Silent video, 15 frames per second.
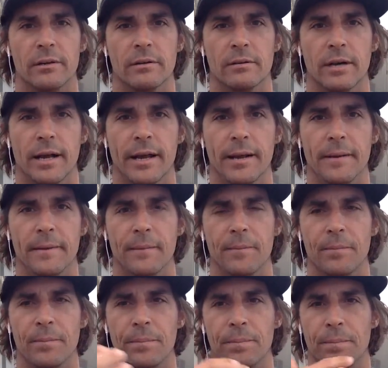Right.
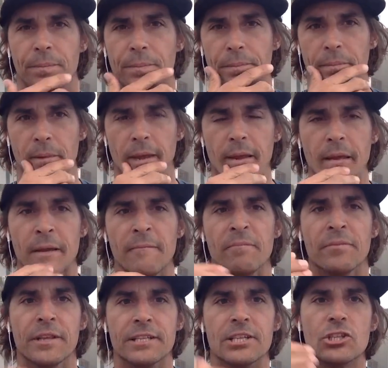Okay.
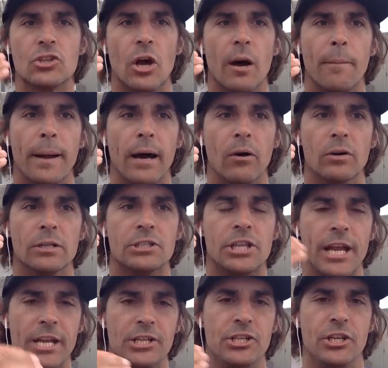This is about
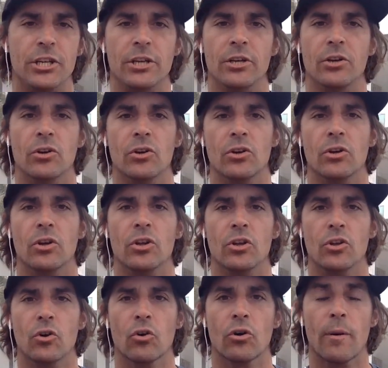changing
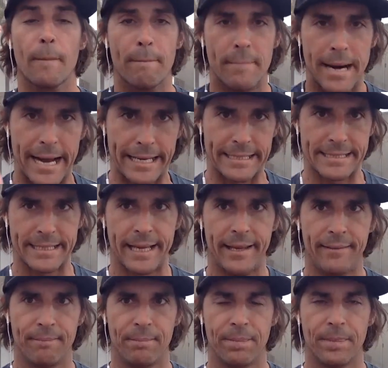your mindset
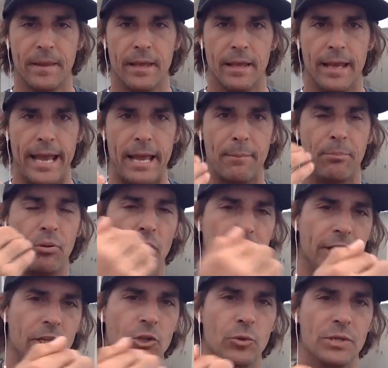and plug
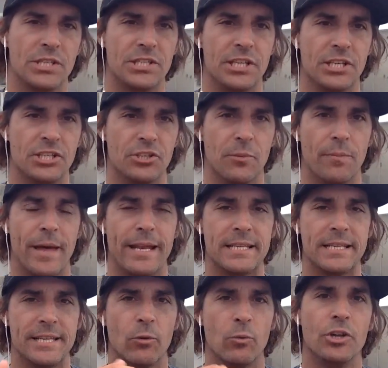it into a system that is
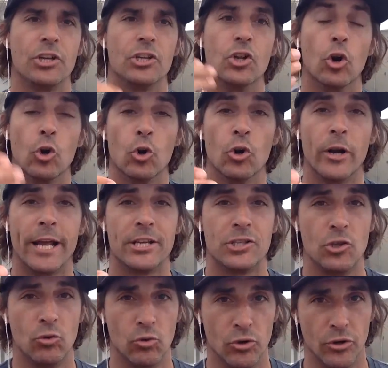there we can earn as
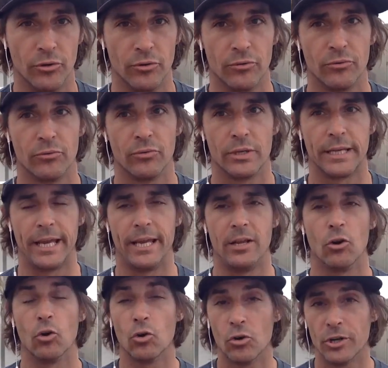you learn. Okay,
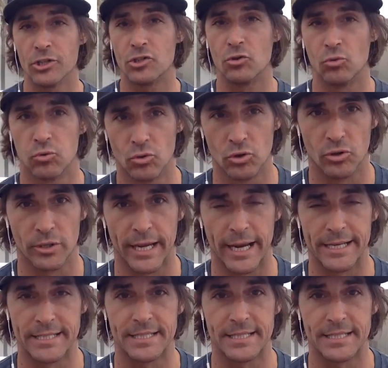earn as you learn, guys.